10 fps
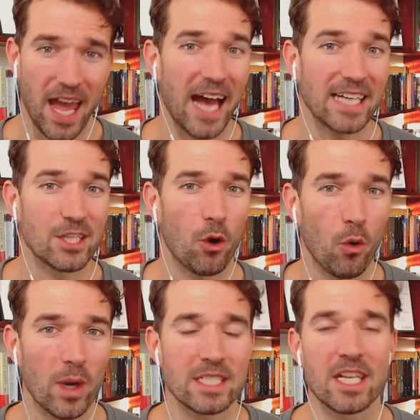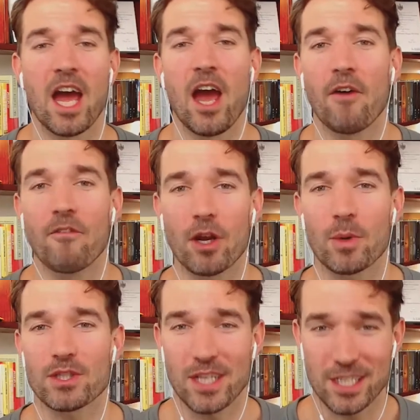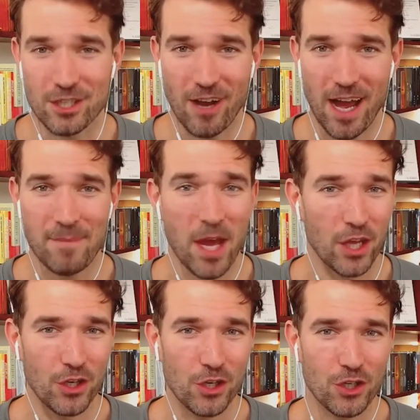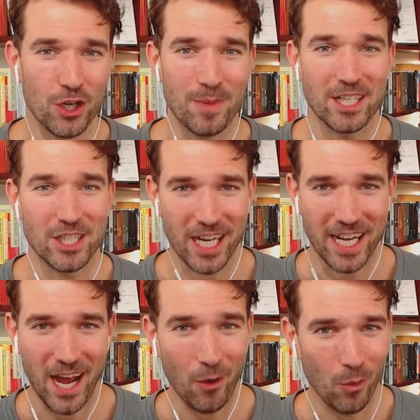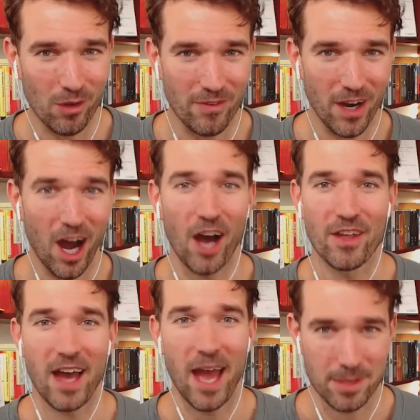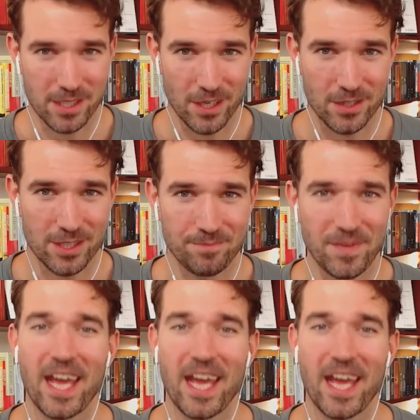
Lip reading: As always, follow us on Instagram, YouTube, and check out all of our other episodes.